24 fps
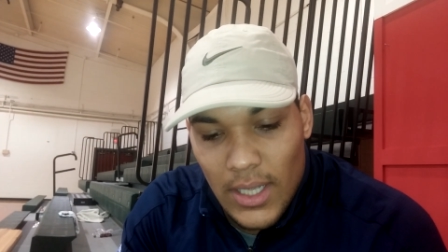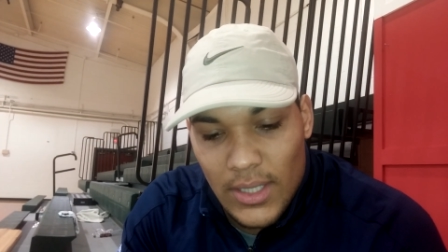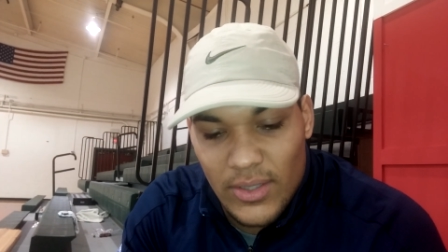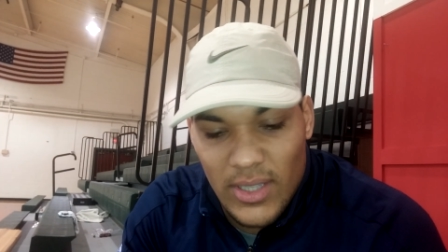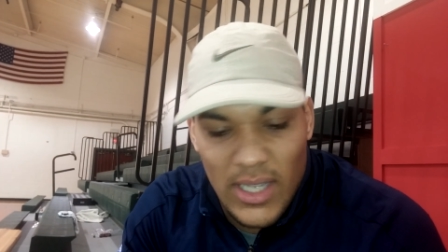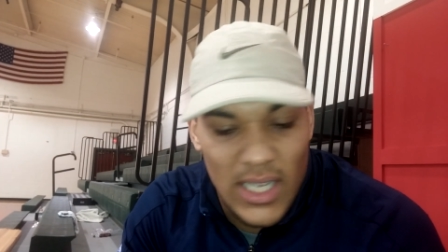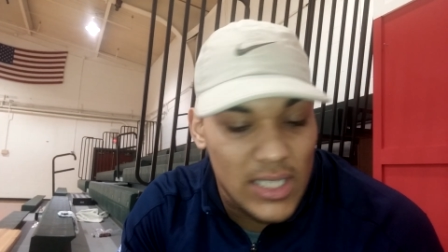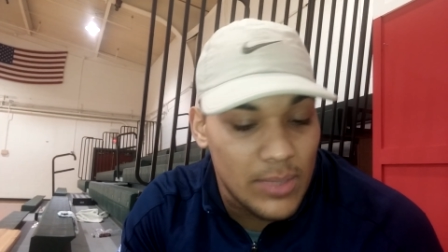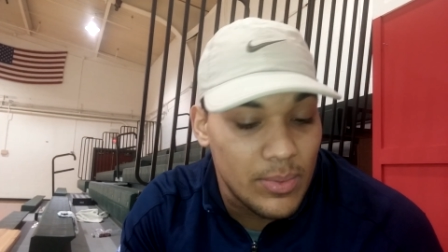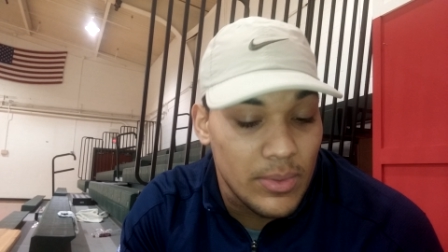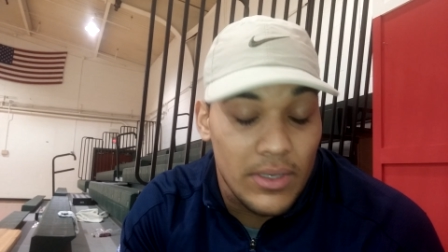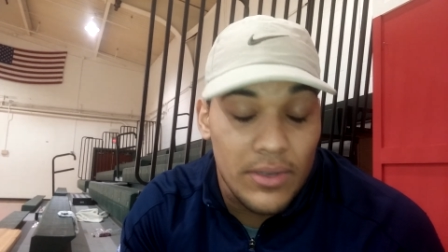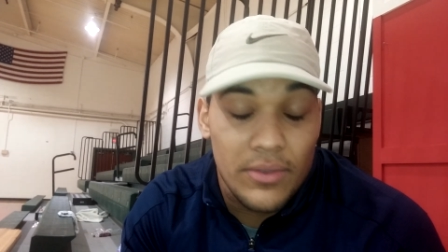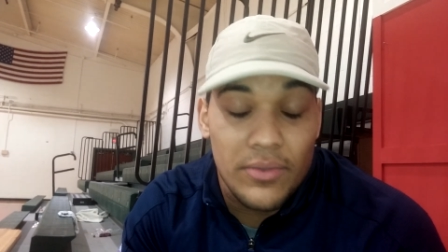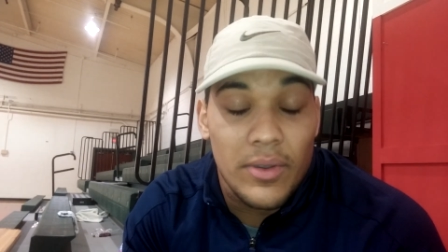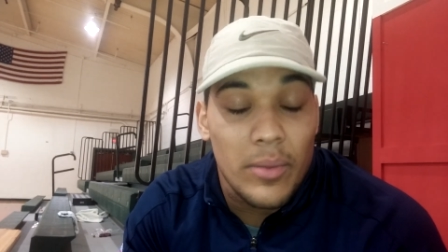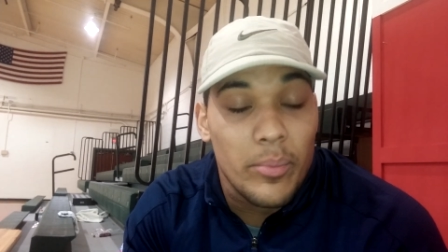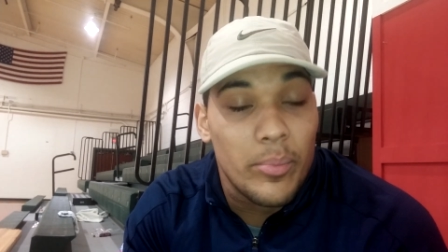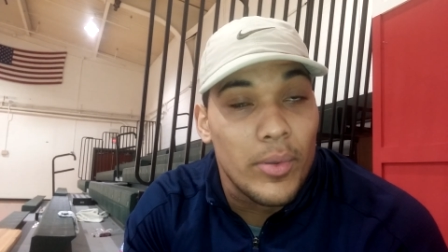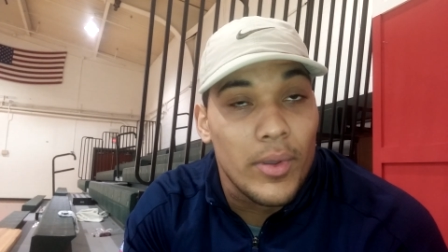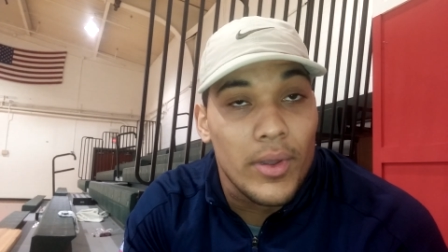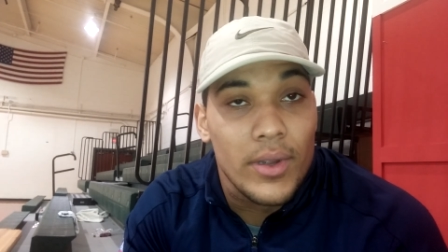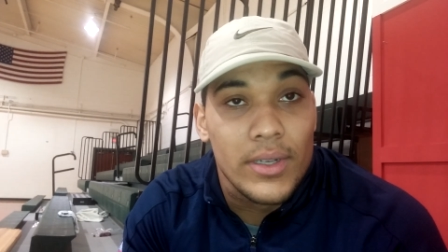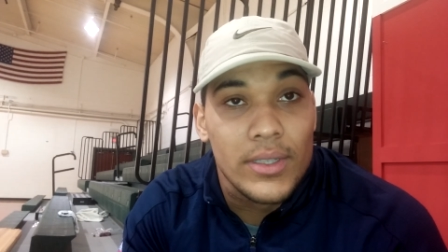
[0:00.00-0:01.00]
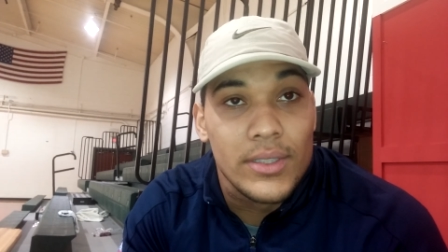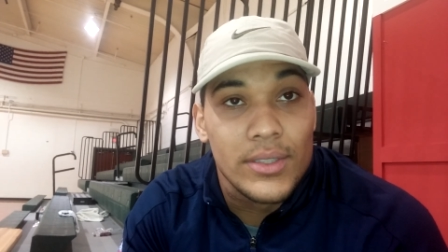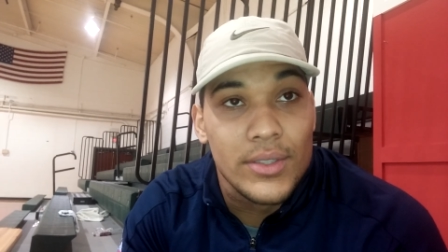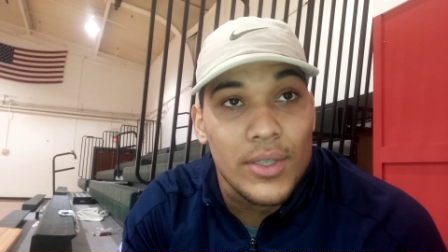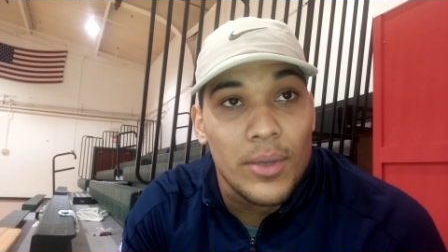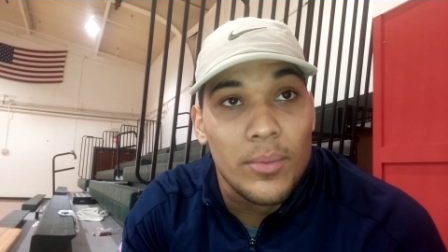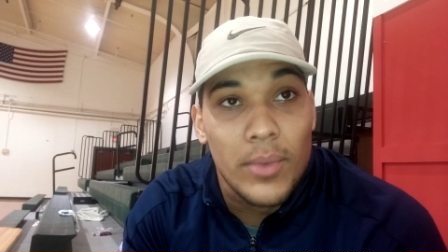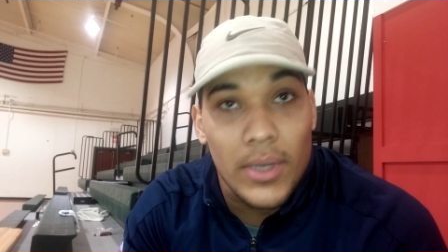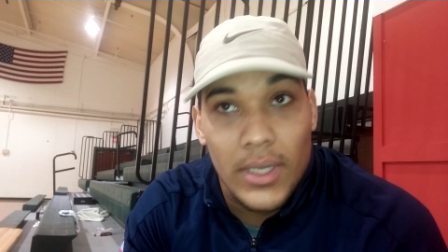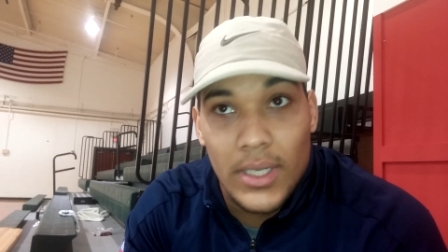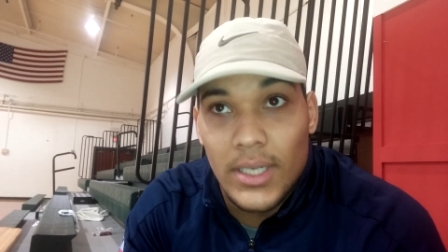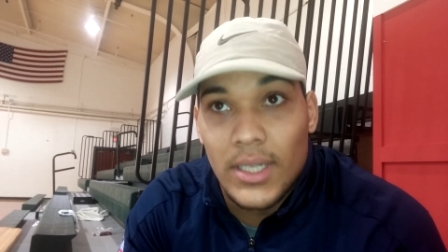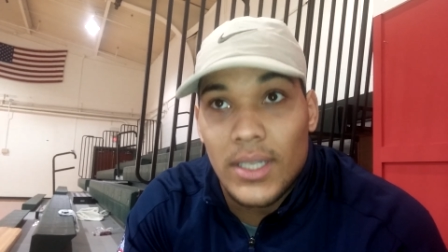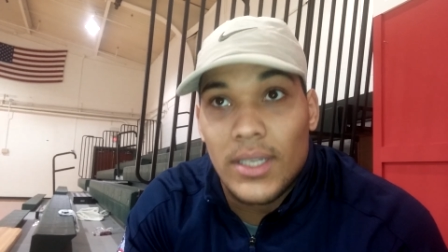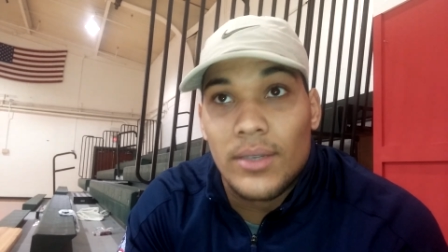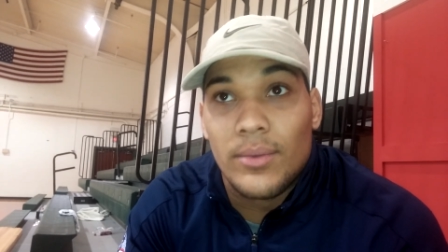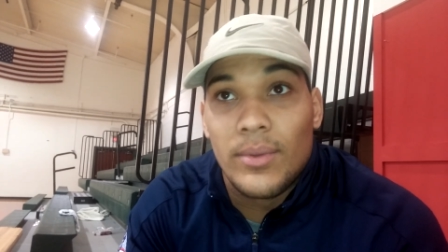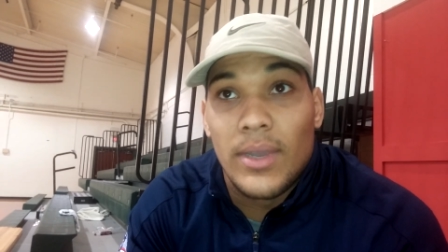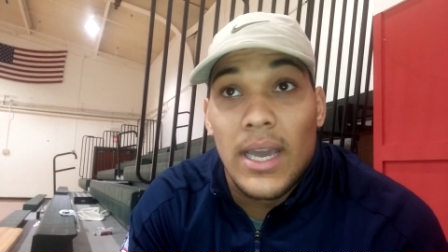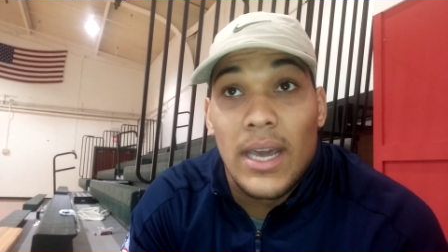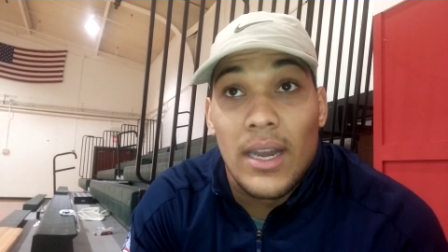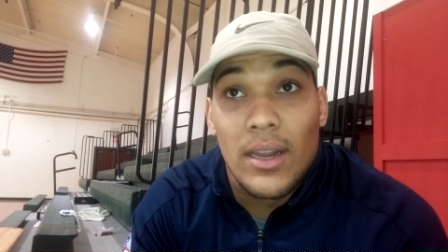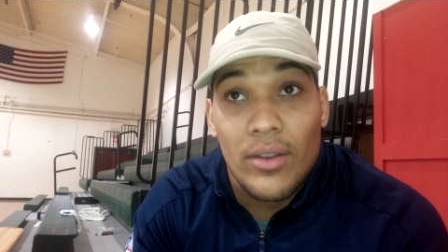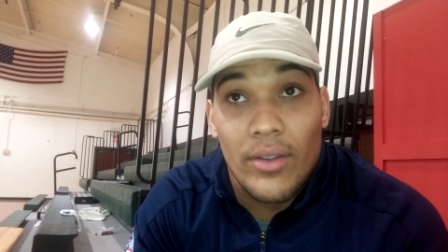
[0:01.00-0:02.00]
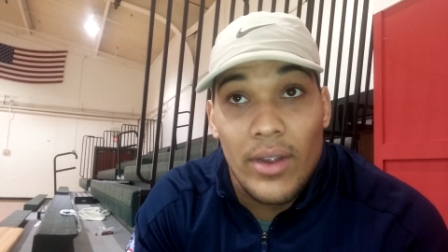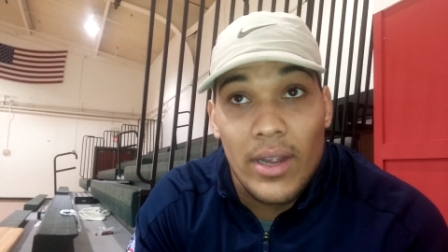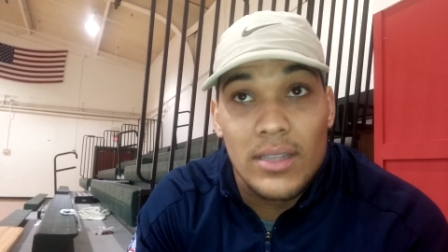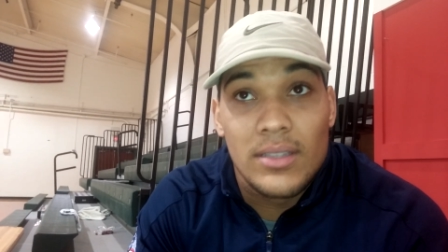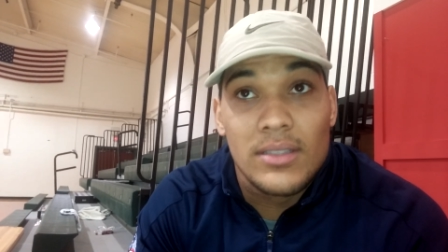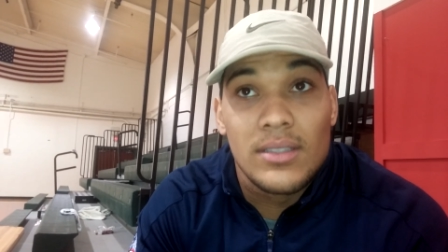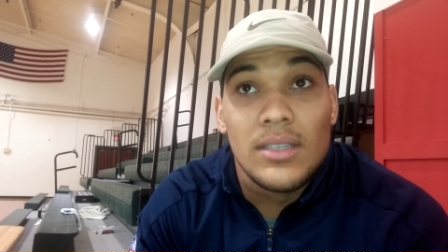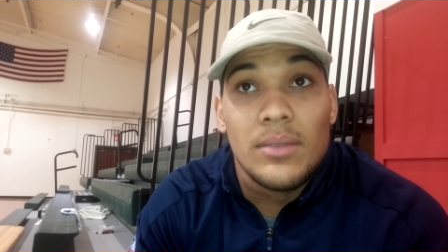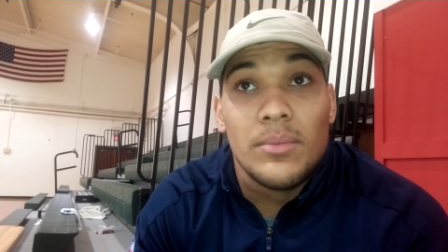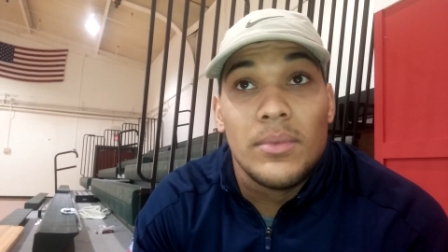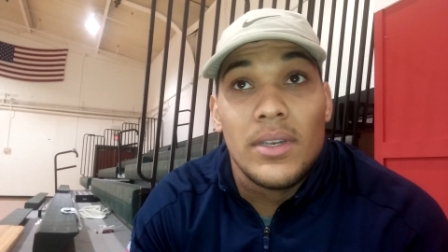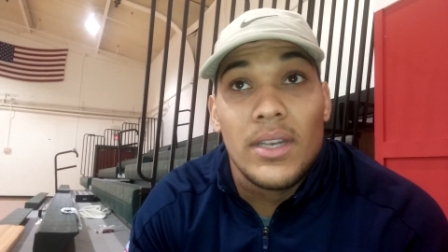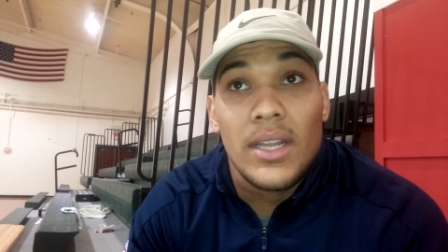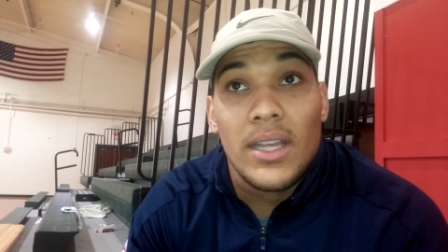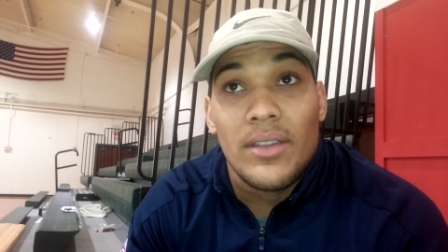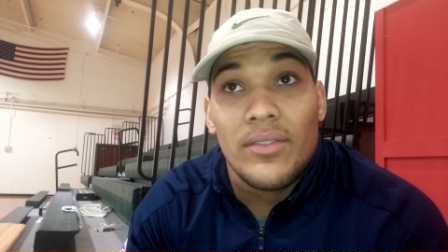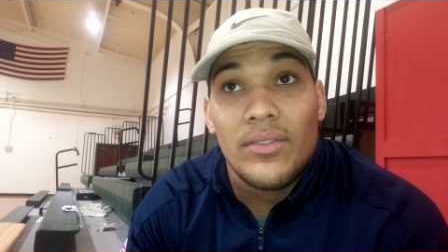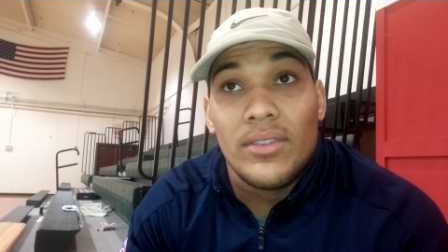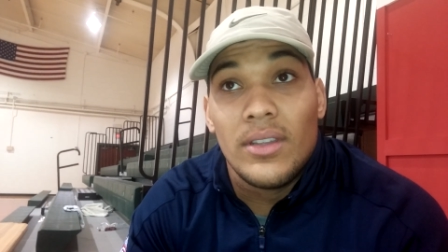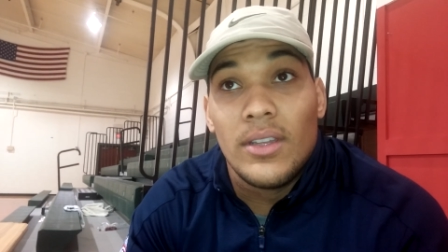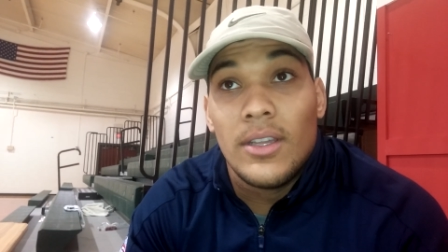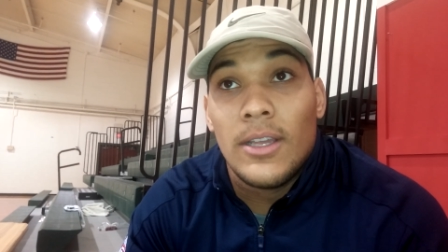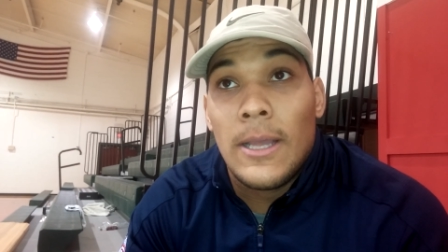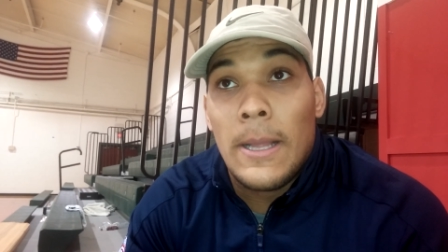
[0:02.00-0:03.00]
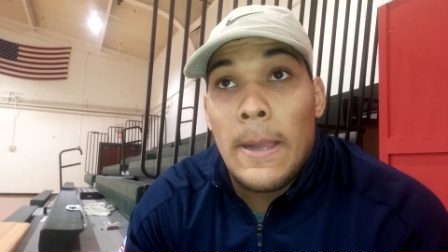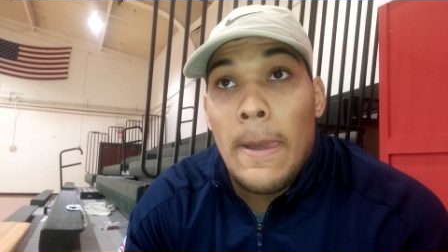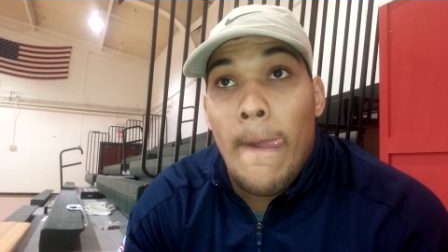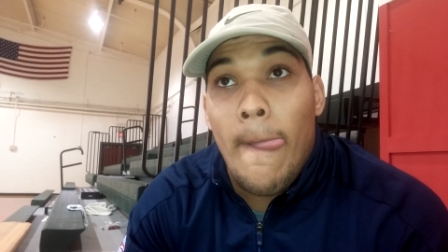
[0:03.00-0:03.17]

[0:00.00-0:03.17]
So that's been the fun part. And so Monday we got a great team in Navy.